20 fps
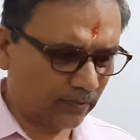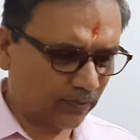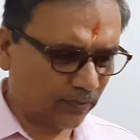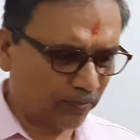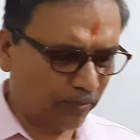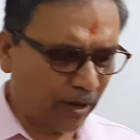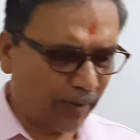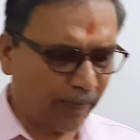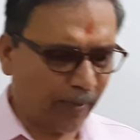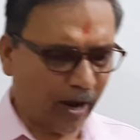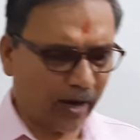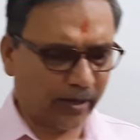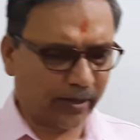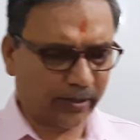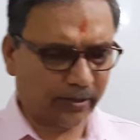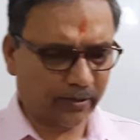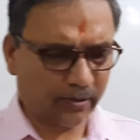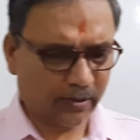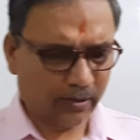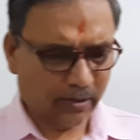B part:
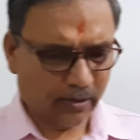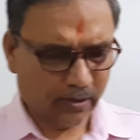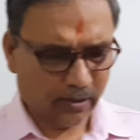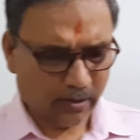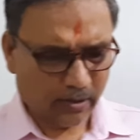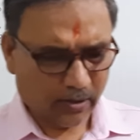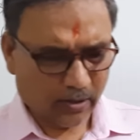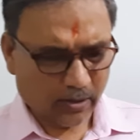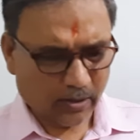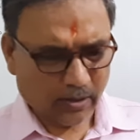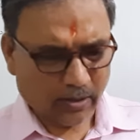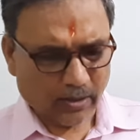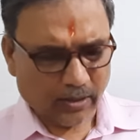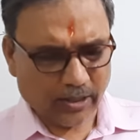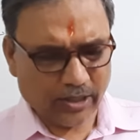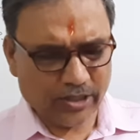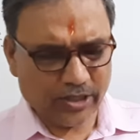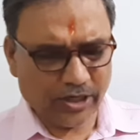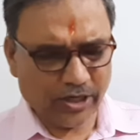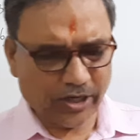
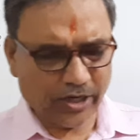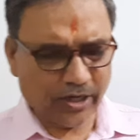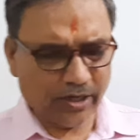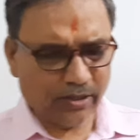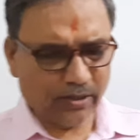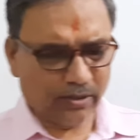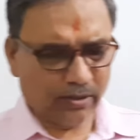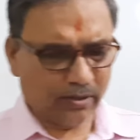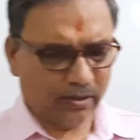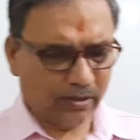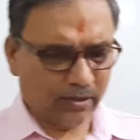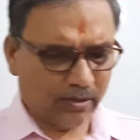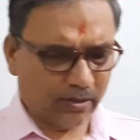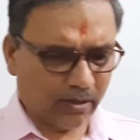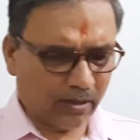rigidity,